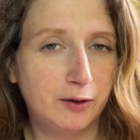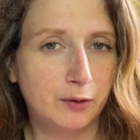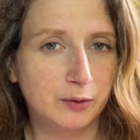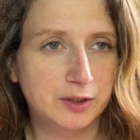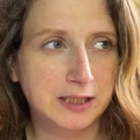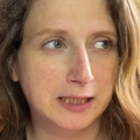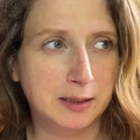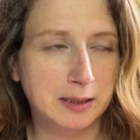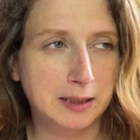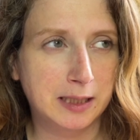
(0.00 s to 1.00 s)
though she
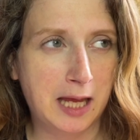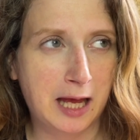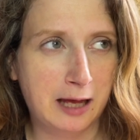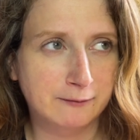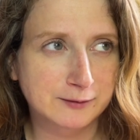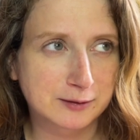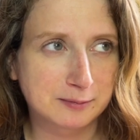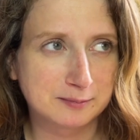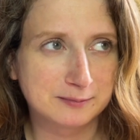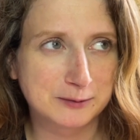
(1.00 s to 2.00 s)
can have
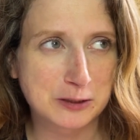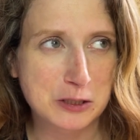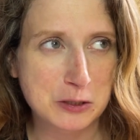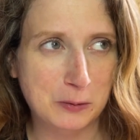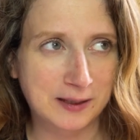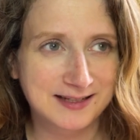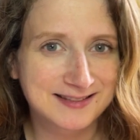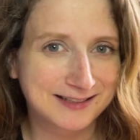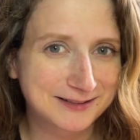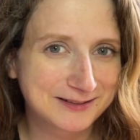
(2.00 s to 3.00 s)
some annoying
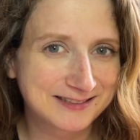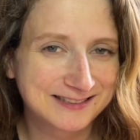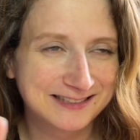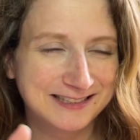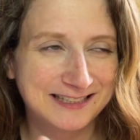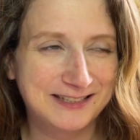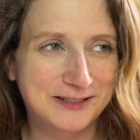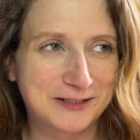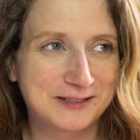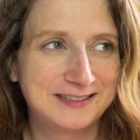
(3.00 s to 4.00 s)
sides in
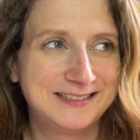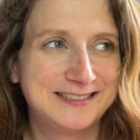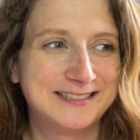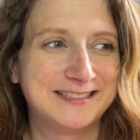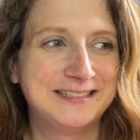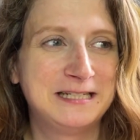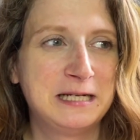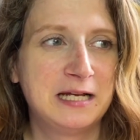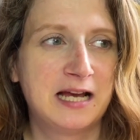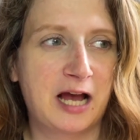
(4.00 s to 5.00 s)
her, you know.
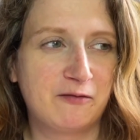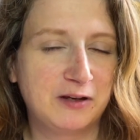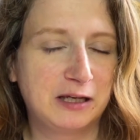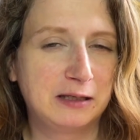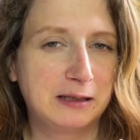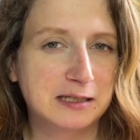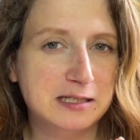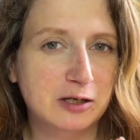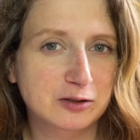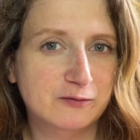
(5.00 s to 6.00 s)
I think there's
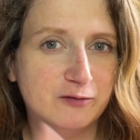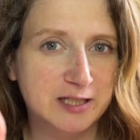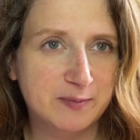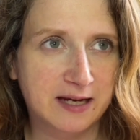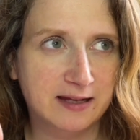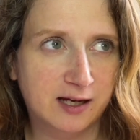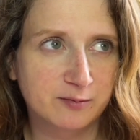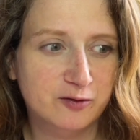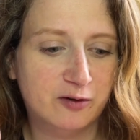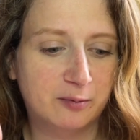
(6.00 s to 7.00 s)
lots of respect that
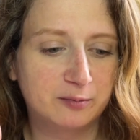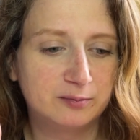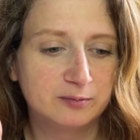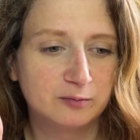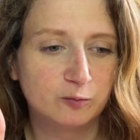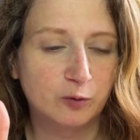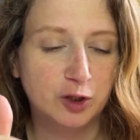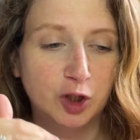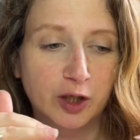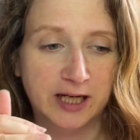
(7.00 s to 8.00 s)
comes from when
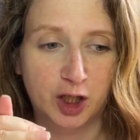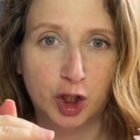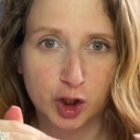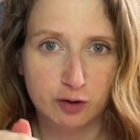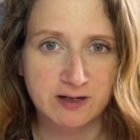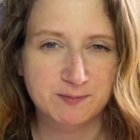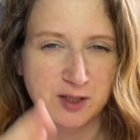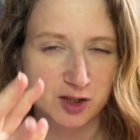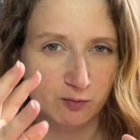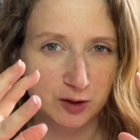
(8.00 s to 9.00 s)
you look at her
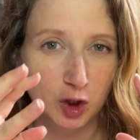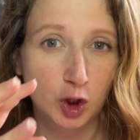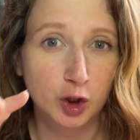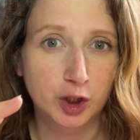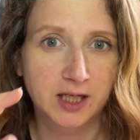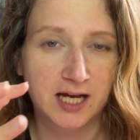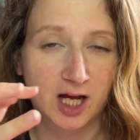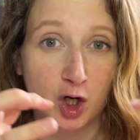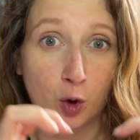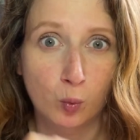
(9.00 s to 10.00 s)
correspondence, when you look
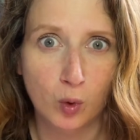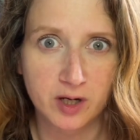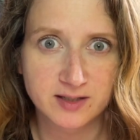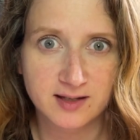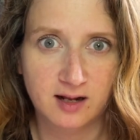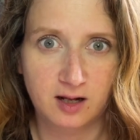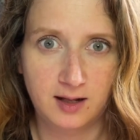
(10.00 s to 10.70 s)
at her words, at her